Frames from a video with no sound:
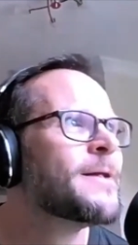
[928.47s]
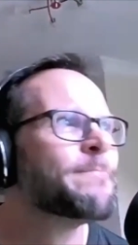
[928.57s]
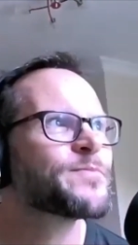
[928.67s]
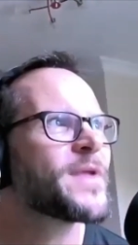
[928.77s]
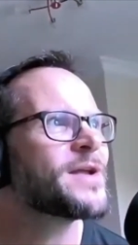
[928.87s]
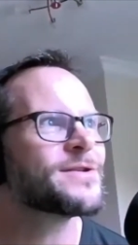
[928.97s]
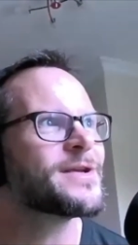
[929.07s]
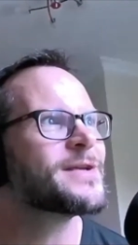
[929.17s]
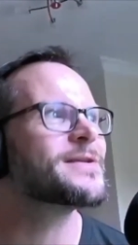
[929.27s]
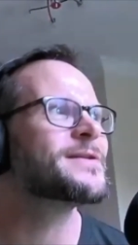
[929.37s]
And
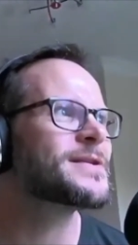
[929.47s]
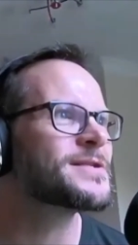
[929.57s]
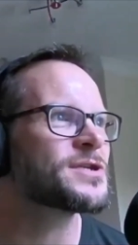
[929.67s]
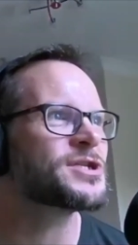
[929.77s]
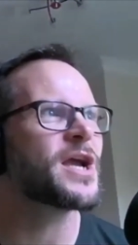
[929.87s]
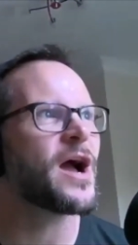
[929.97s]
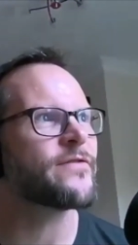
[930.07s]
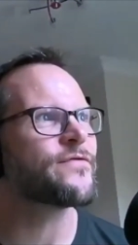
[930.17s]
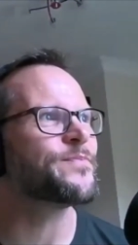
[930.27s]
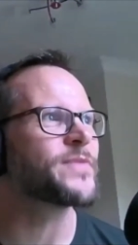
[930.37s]
so she kind
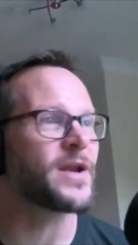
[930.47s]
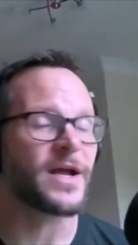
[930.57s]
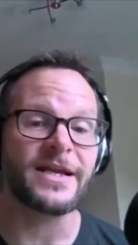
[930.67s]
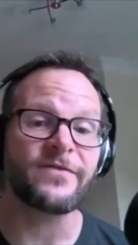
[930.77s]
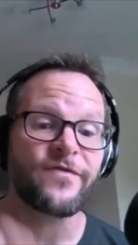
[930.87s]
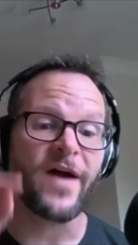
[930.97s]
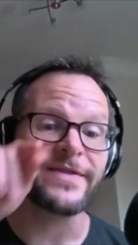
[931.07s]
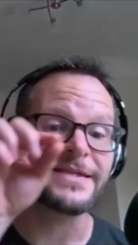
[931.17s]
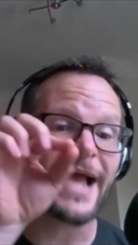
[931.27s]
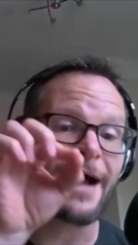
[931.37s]
of, and I didn't find
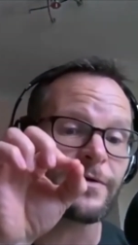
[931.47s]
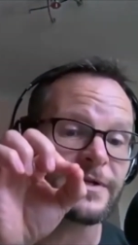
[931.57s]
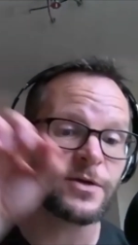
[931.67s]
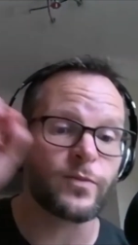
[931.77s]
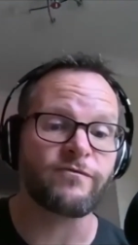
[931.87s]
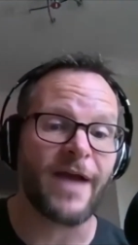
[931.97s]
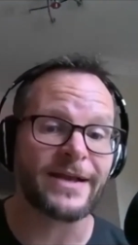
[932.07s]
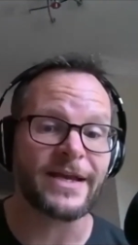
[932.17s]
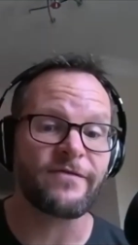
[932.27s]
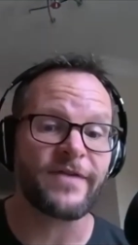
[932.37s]
this out until we ran
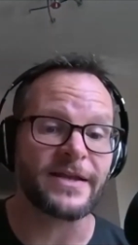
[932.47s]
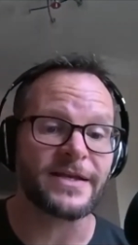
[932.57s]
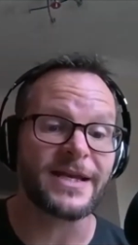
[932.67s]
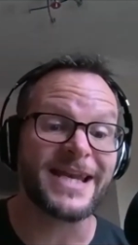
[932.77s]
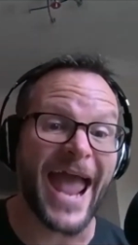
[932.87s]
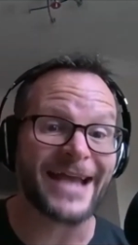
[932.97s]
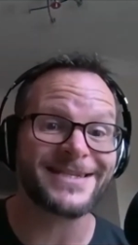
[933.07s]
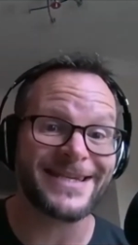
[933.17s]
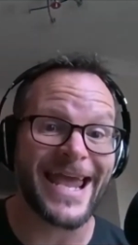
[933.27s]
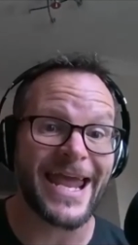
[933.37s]
the event the next
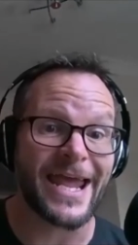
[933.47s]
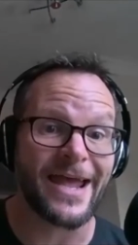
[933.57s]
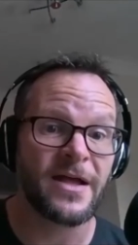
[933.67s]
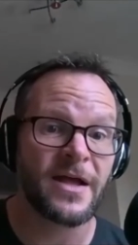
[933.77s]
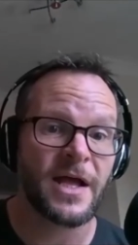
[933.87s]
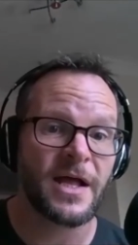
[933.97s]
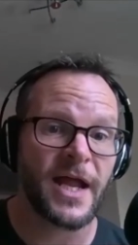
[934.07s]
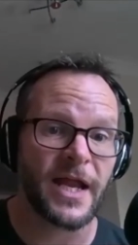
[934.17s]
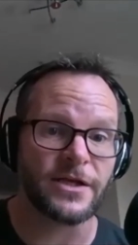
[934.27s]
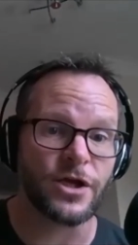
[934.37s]
year
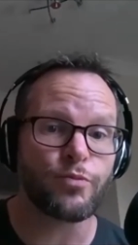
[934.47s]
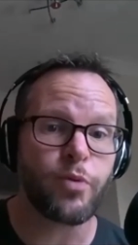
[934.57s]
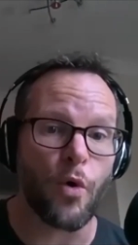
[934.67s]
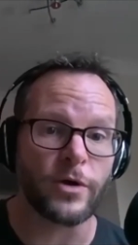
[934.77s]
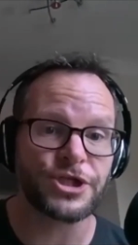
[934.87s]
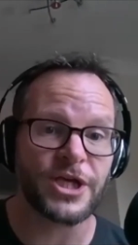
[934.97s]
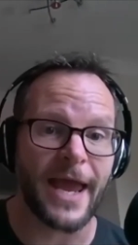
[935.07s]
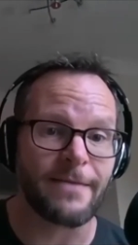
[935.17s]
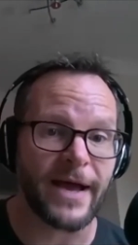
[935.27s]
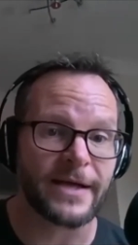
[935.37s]
in Newport, and she
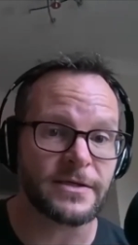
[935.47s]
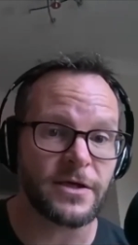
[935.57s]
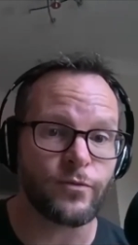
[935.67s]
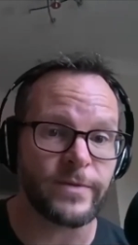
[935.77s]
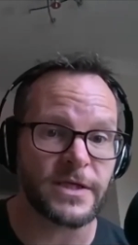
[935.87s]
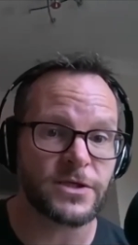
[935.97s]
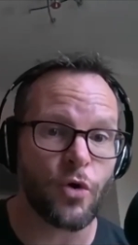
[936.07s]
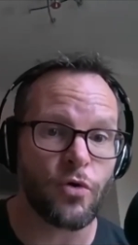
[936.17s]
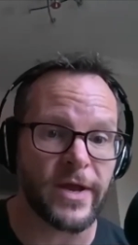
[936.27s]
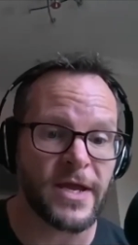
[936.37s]
came back and told me the
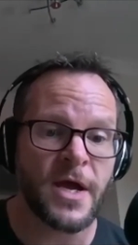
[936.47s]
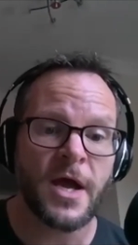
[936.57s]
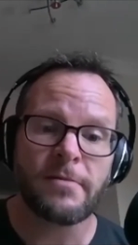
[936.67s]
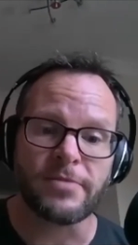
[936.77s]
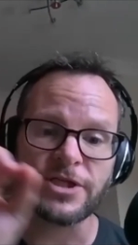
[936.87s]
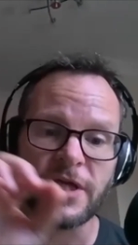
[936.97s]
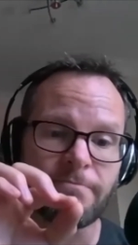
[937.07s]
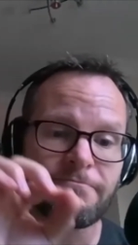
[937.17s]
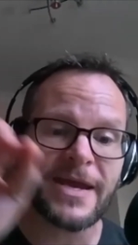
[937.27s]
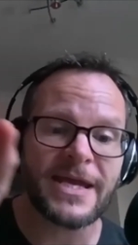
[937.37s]
story, but she
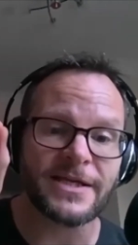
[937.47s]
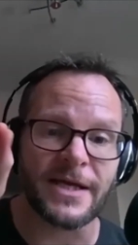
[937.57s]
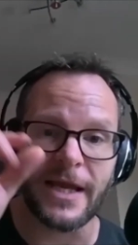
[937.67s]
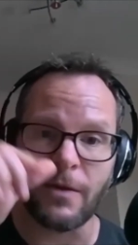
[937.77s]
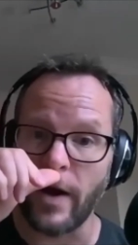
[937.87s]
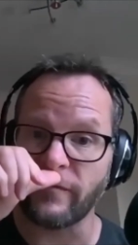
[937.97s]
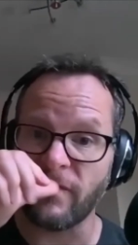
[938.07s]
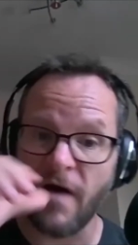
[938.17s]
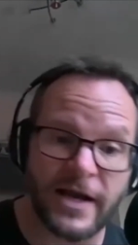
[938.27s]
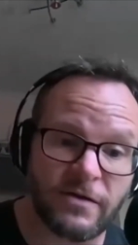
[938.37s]
immediately went
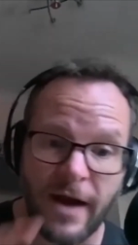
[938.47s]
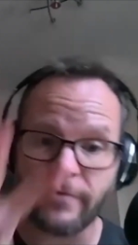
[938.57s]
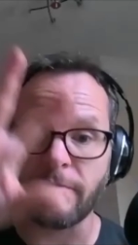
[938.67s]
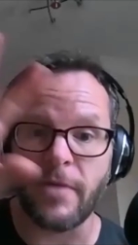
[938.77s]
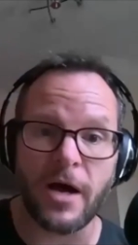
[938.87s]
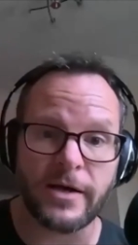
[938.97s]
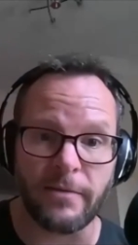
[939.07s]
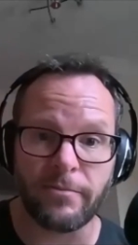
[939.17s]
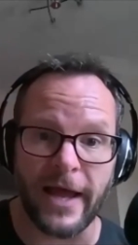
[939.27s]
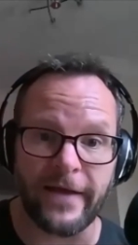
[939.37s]
running around the
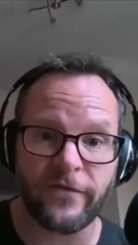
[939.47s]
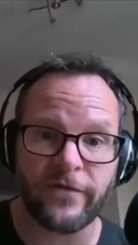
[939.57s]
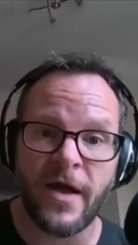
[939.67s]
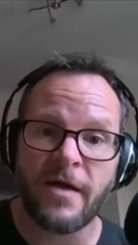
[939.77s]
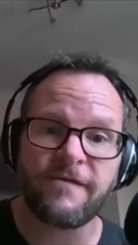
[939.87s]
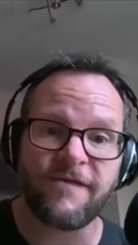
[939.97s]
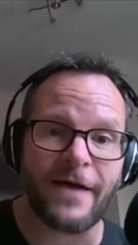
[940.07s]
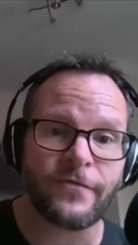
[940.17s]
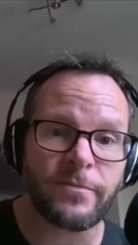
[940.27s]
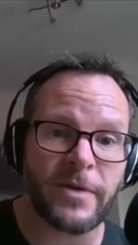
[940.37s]
marketplace,
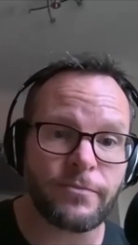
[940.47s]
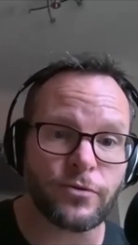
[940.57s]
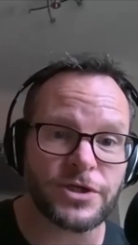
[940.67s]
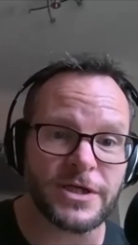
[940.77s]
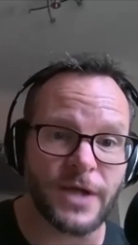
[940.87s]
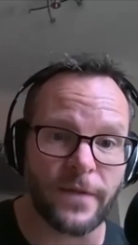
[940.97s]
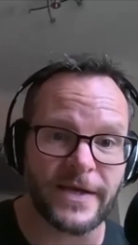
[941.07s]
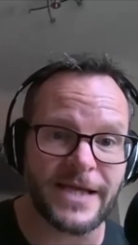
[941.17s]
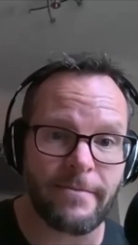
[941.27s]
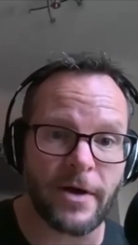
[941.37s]
found the people she'd done the
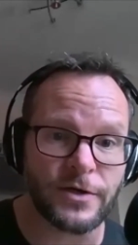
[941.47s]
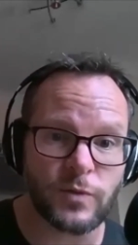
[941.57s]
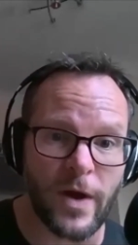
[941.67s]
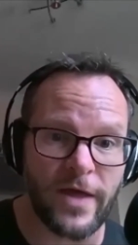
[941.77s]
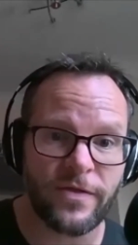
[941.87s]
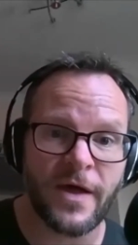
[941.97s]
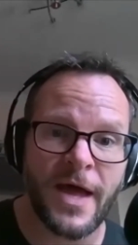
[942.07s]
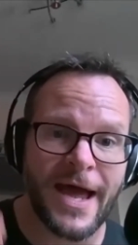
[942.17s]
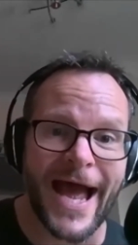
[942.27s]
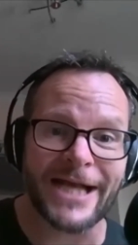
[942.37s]
demos with,
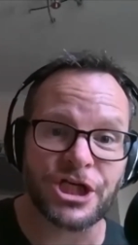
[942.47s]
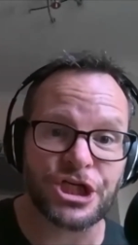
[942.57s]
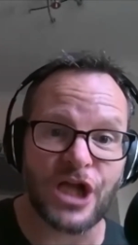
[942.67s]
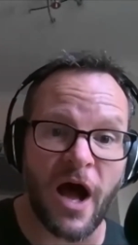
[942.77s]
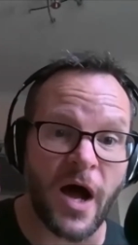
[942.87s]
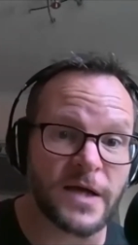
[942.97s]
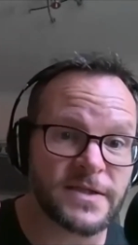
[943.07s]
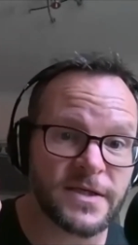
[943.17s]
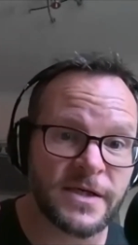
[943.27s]
and just asked.